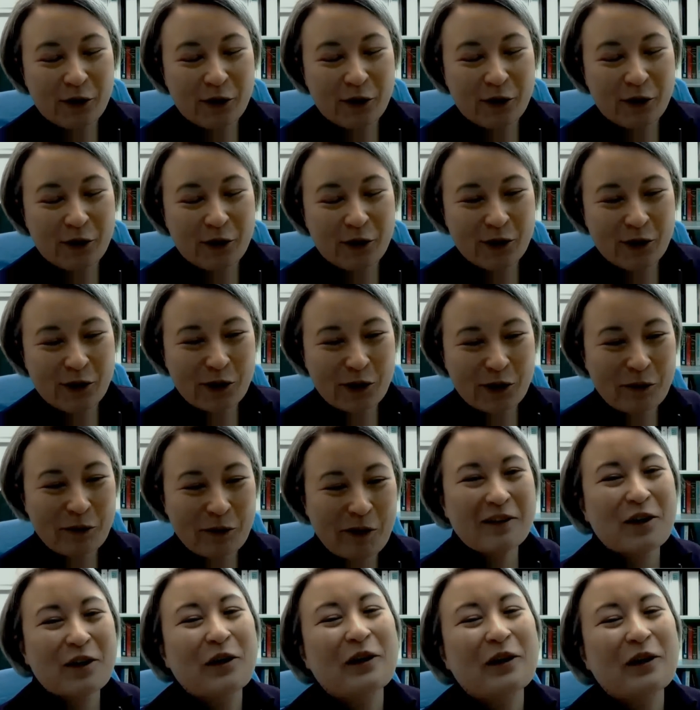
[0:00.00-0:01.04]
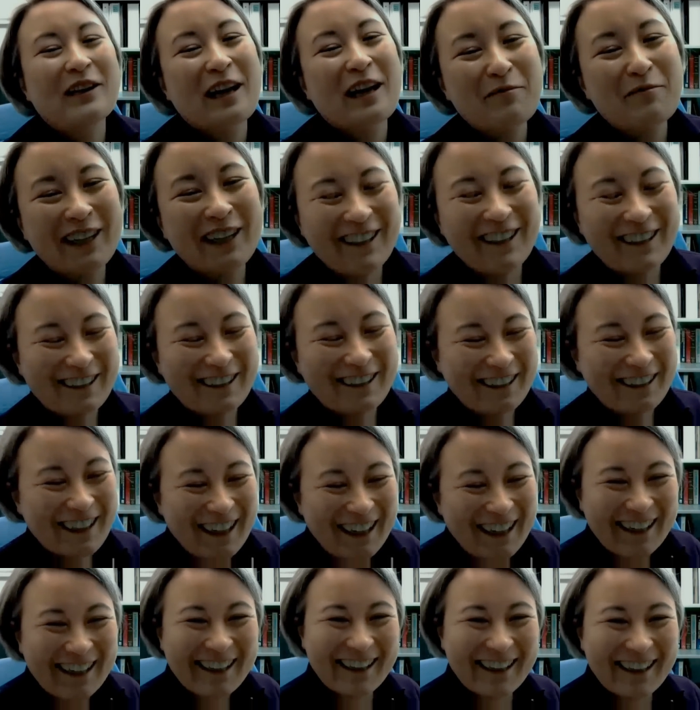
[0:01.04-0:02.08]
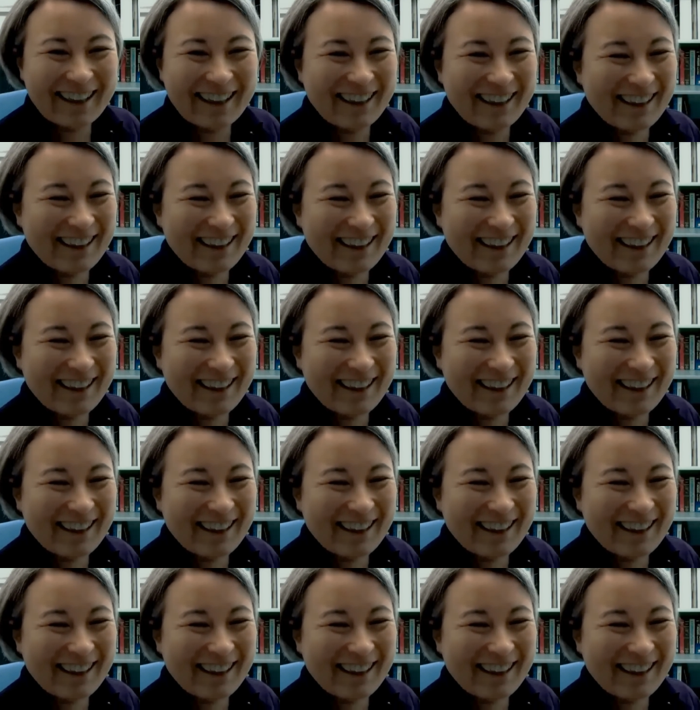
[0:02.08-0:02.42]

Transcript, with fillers: Maybe you could answer that better than I.